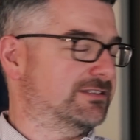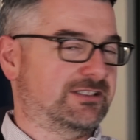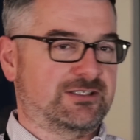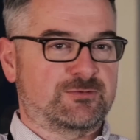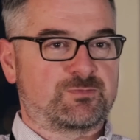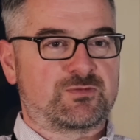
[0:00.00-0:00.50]

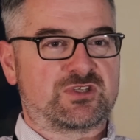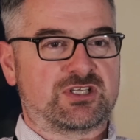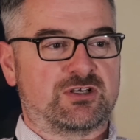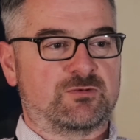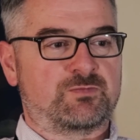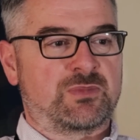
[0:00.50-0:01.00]
you know.
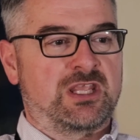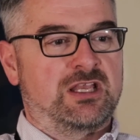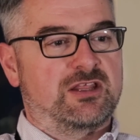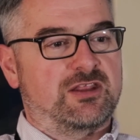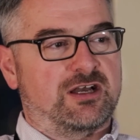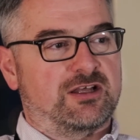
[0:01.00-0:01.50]
So
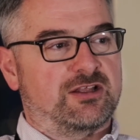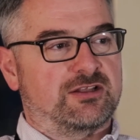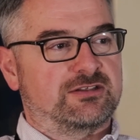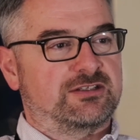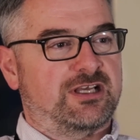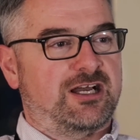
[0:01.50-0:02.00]

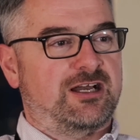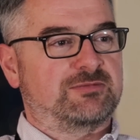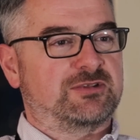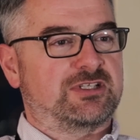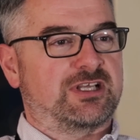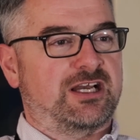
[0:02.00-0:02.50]

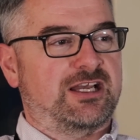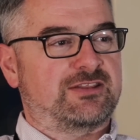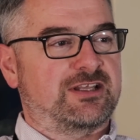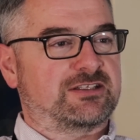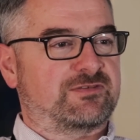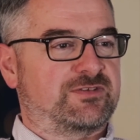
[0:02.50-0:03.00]
I'm, i
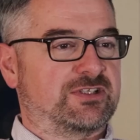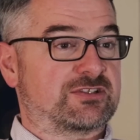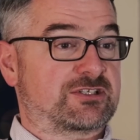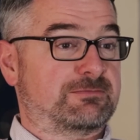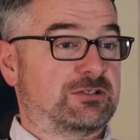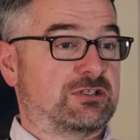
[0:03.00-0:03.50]
think the
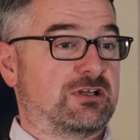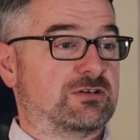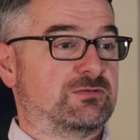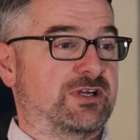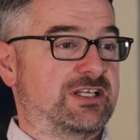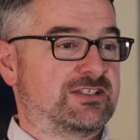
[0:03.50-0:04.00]
field has come a
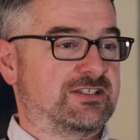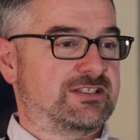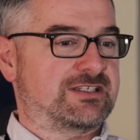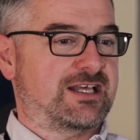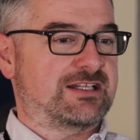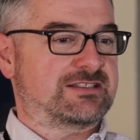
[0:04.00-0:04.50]
long way
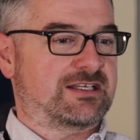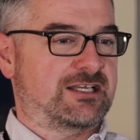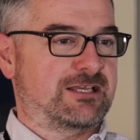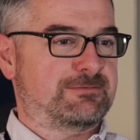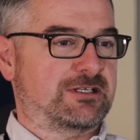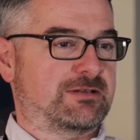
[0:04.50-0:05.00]
since that
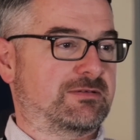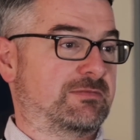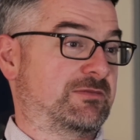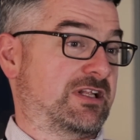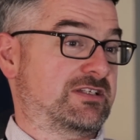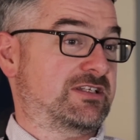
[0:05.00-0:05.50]
time, and
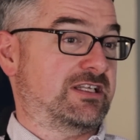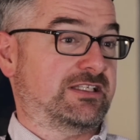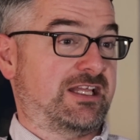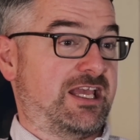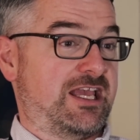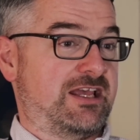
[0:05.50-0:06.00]
I'm not
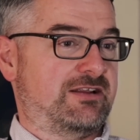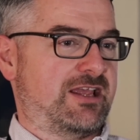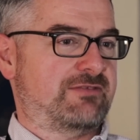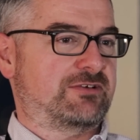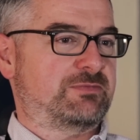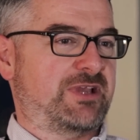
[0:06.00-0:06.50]
saying that
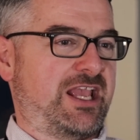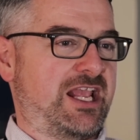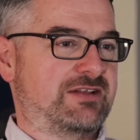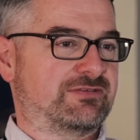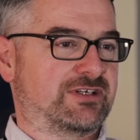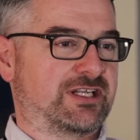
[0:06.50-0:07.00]
every
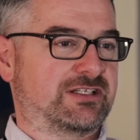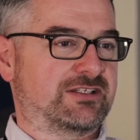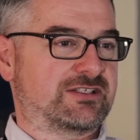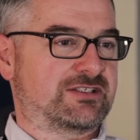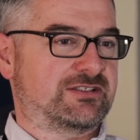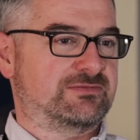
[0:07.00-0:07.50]
behavior
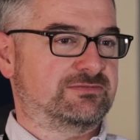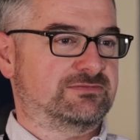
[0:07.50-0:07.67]
analyst